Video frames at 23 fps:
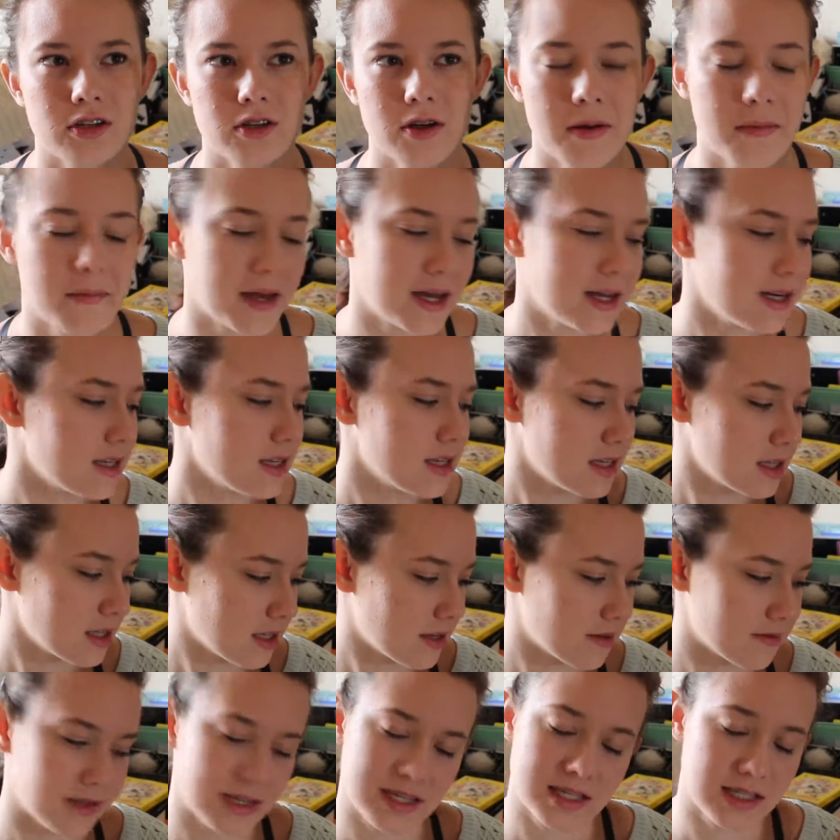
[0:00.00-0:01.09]
Amanda
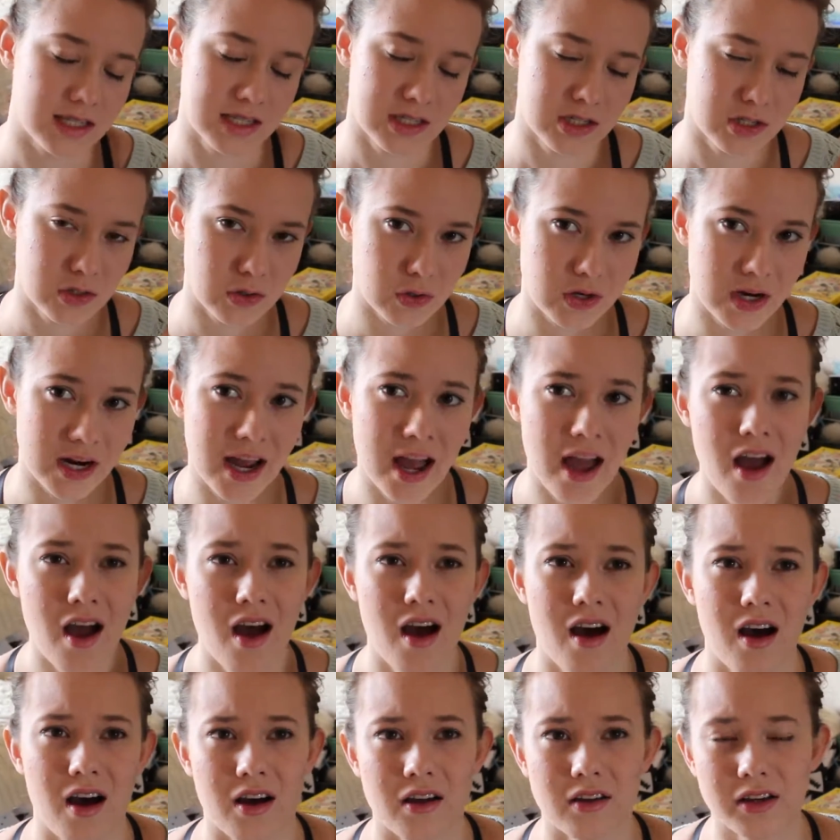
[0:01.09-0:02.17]
Lovelace's story
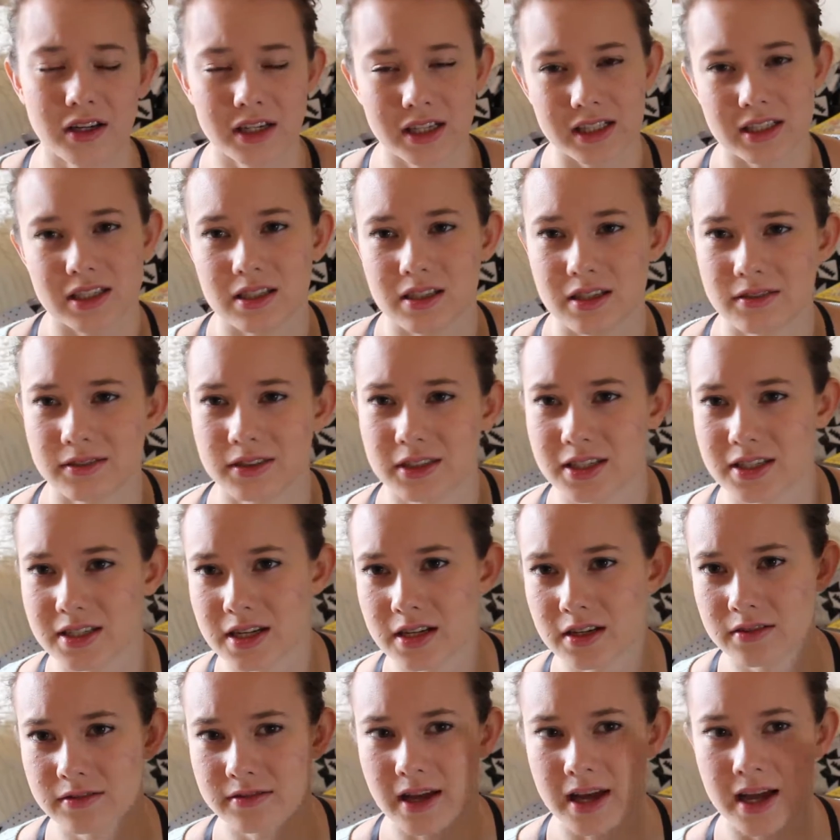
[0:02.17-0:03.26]
on learning to love
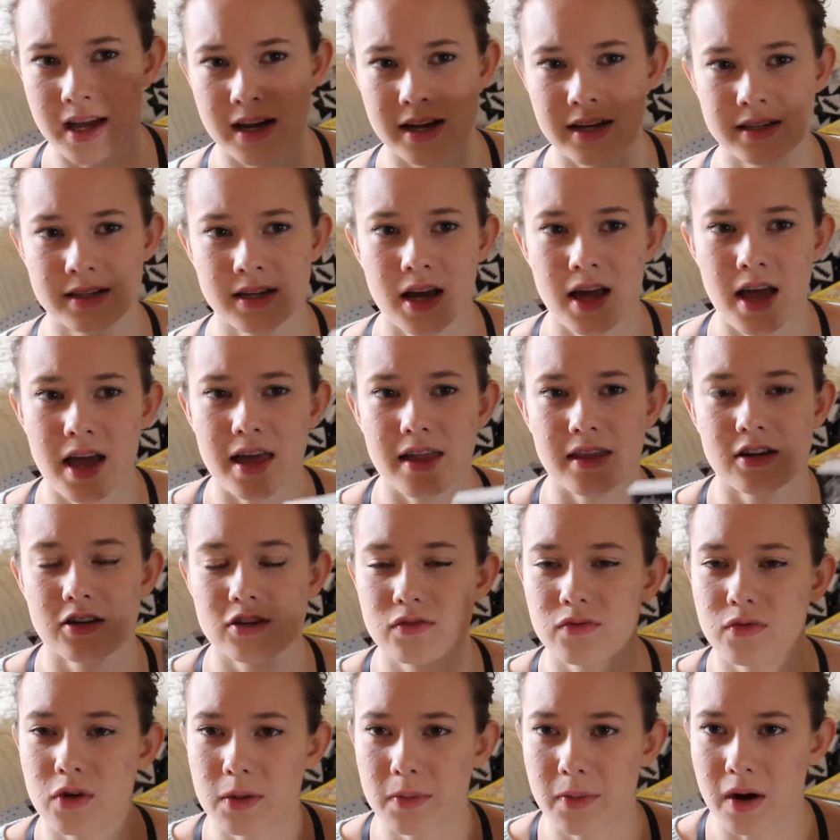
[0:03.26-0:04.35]
herself, and there's
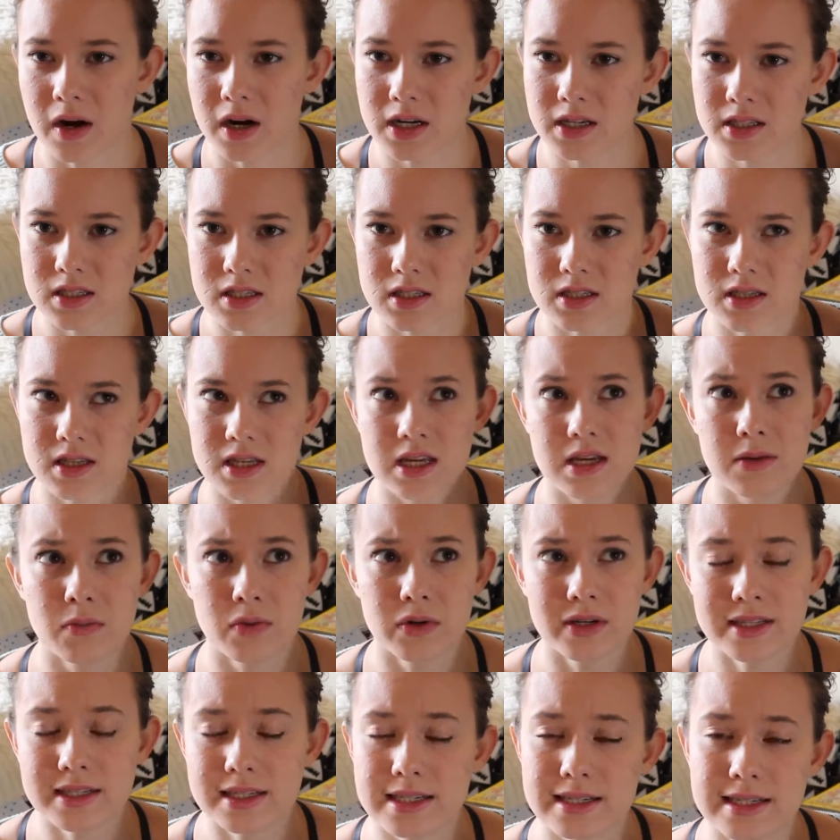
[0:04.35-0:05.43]
4 parts. The
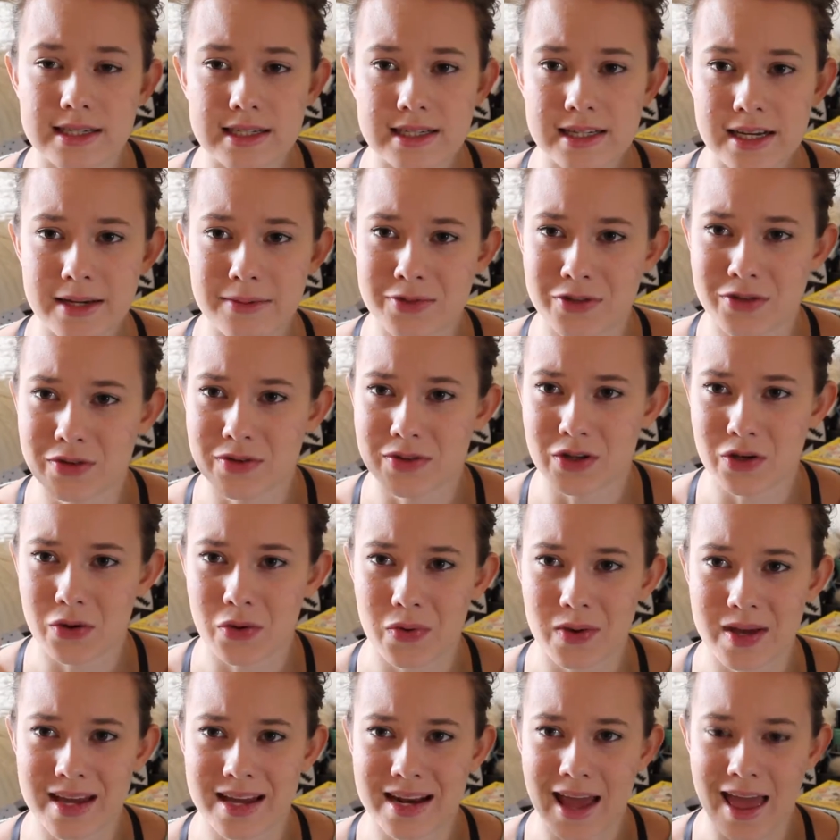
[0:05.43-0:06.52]
Princess, the Damsel, the
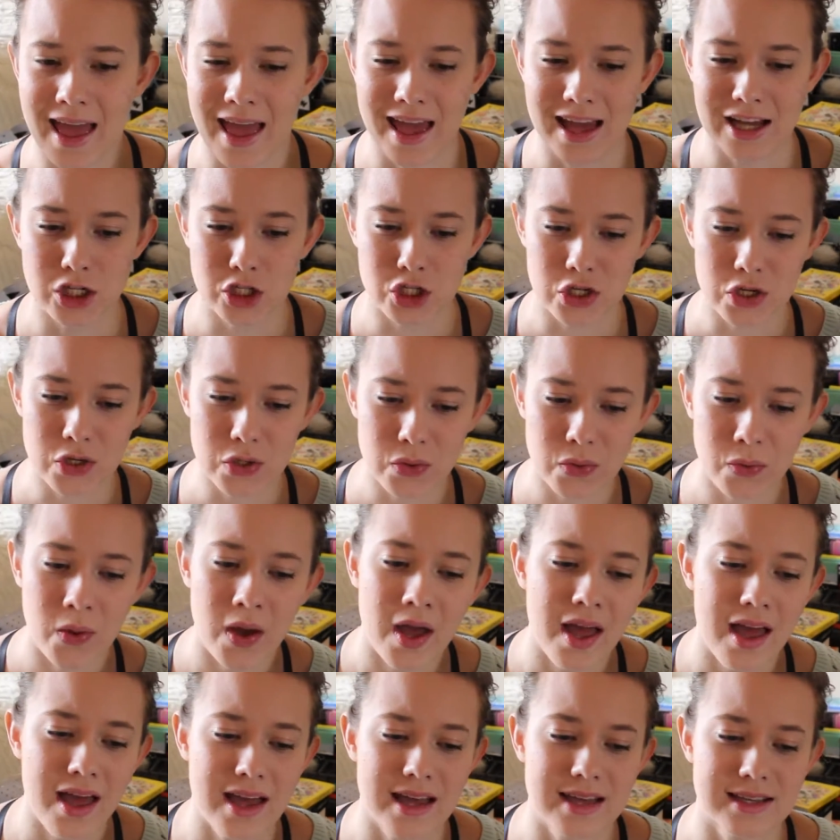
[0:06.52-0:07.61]
Queen, and You
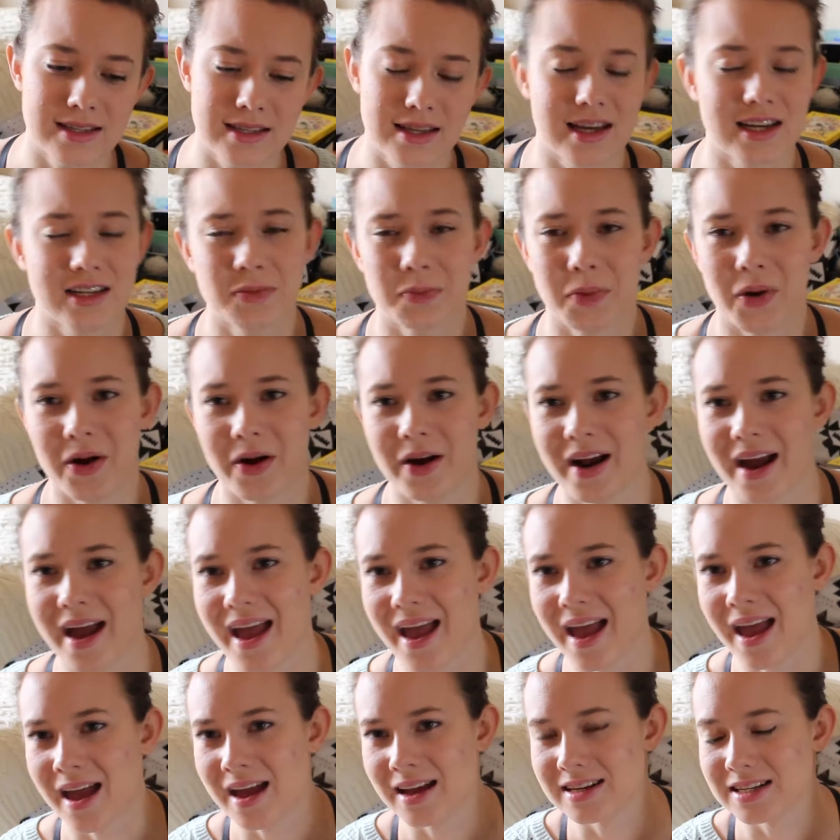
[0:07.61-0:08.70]
is the last part,
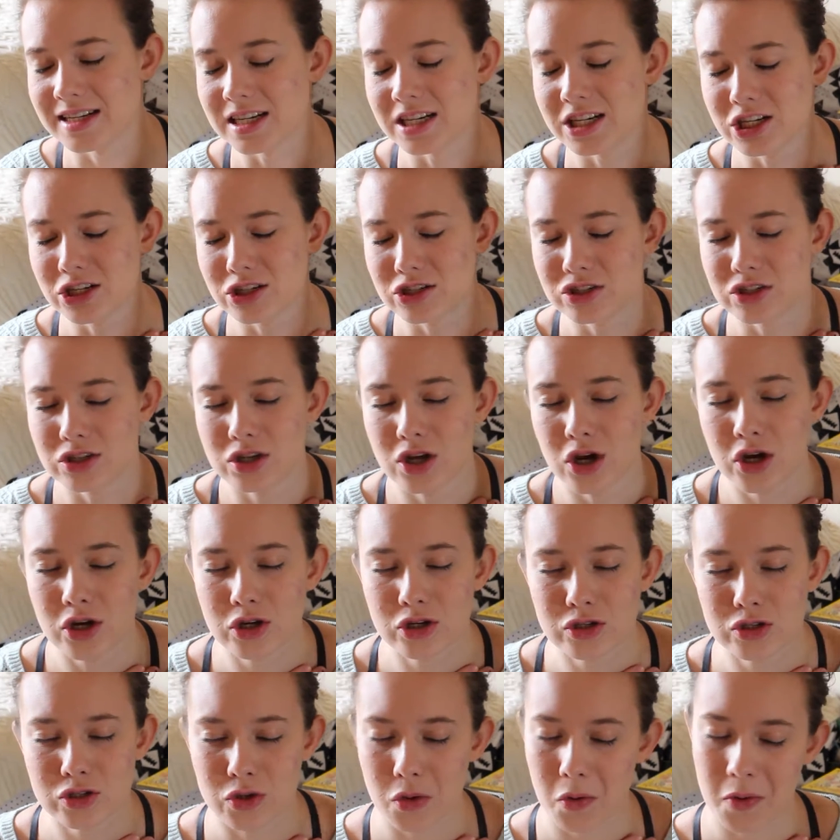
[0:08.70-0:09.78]
and it is
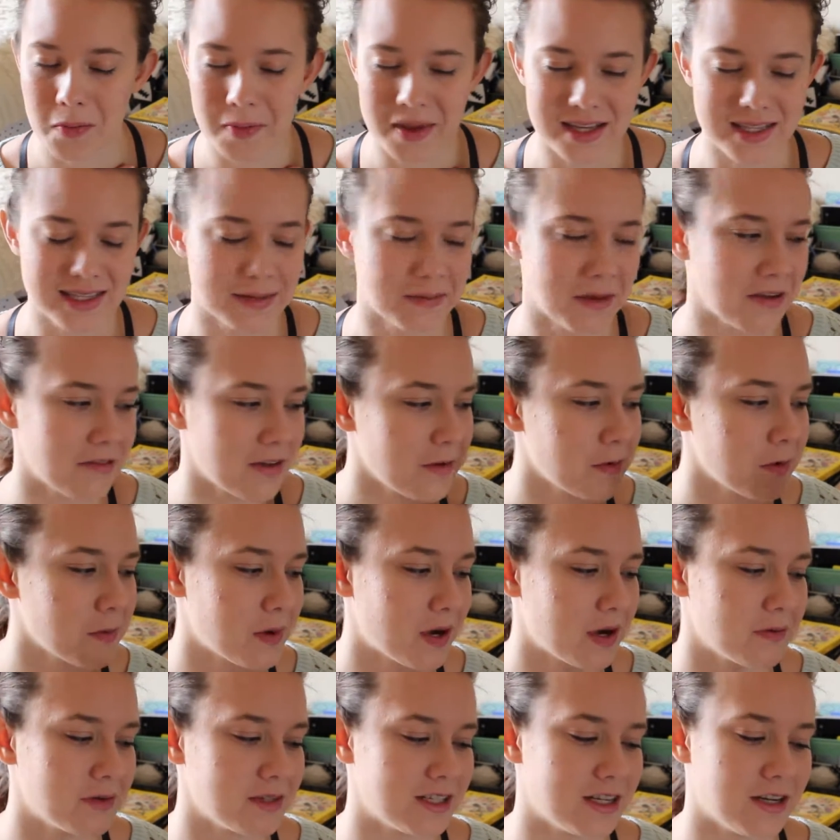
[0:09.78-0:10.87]
so amazing. My favorite
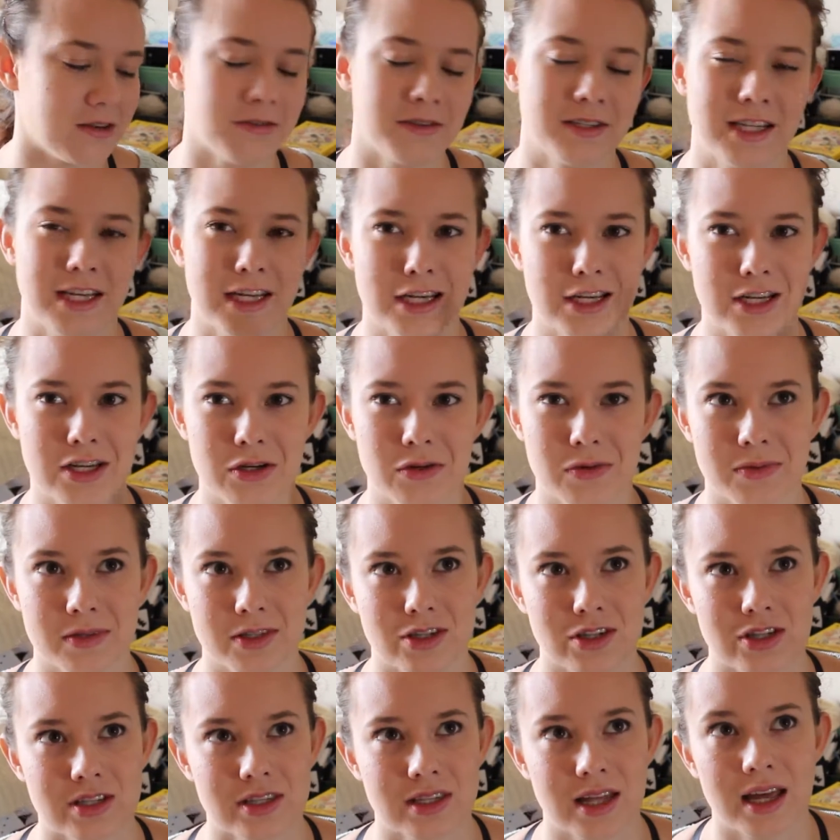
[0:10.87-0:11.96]
part was definitely You. It's
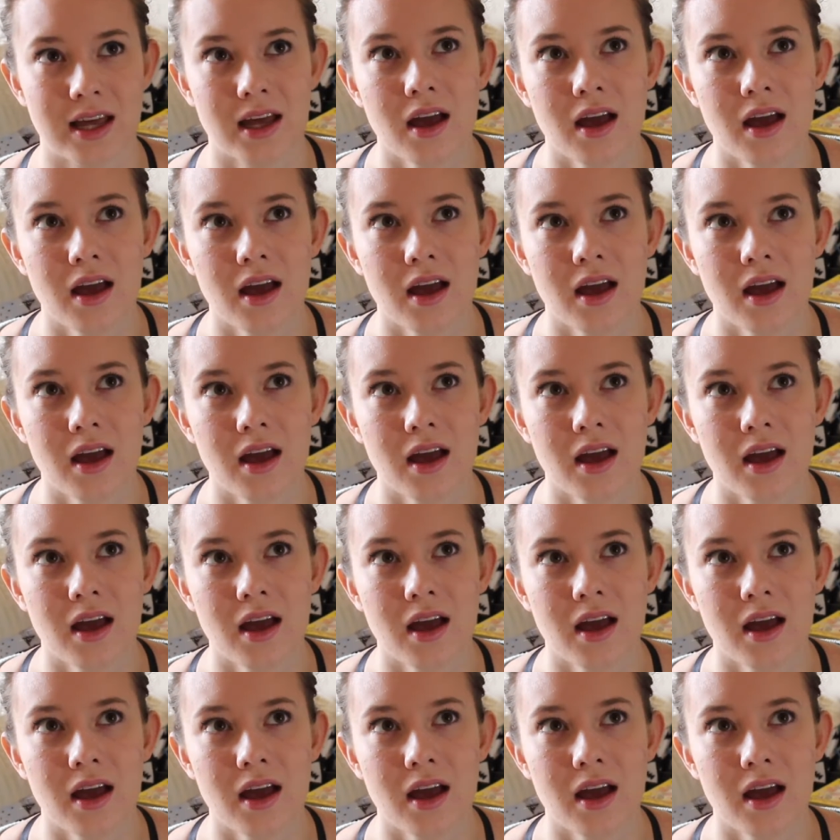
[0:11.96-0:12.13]
just